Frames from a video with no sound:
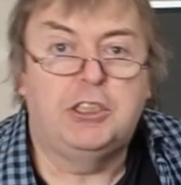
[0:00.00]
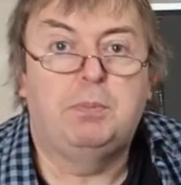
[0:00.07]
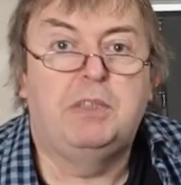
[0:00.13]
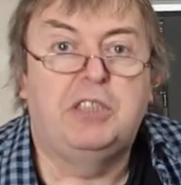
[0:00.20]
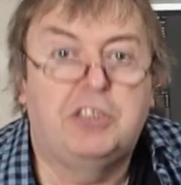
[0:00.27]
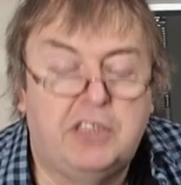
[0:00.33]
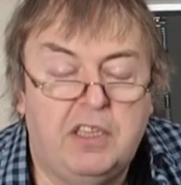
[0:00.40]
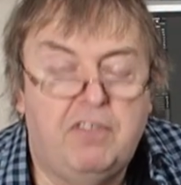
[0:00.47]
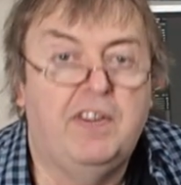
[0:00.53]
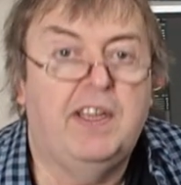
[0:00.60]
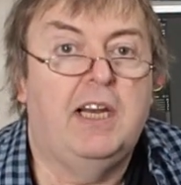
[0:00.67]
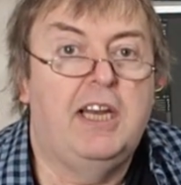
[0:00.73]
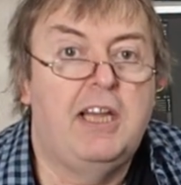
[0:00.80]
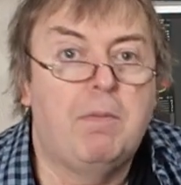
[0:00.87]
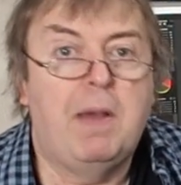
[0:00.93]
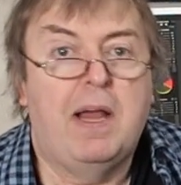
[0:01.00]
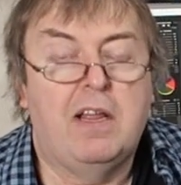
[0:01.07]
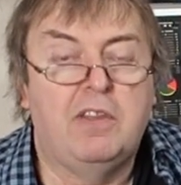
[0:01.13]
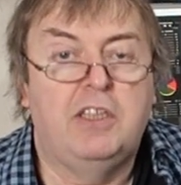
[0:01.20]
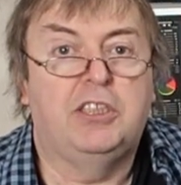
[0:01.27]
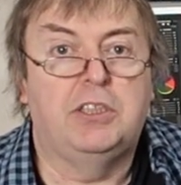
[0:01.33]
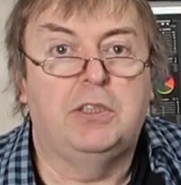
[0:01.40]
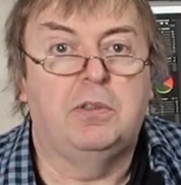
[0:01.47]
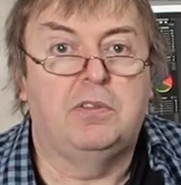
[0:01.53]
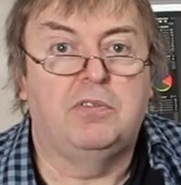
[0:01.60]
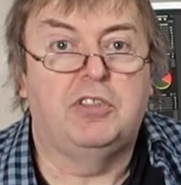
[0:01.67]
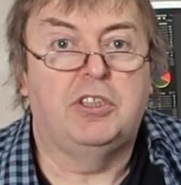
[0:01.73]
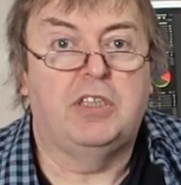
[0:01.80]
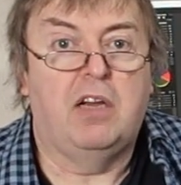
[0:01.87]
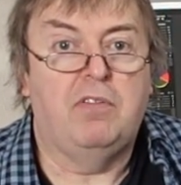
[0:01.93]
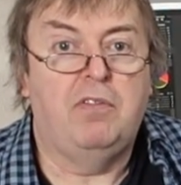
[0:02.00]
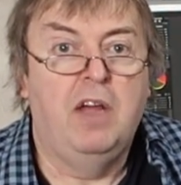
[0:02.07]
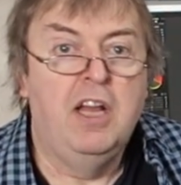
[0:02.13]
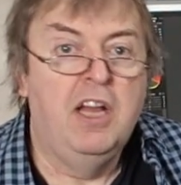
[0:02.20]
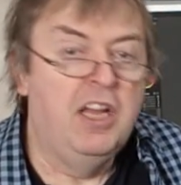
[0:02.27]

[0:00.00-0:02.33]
specifically about this sort of stuff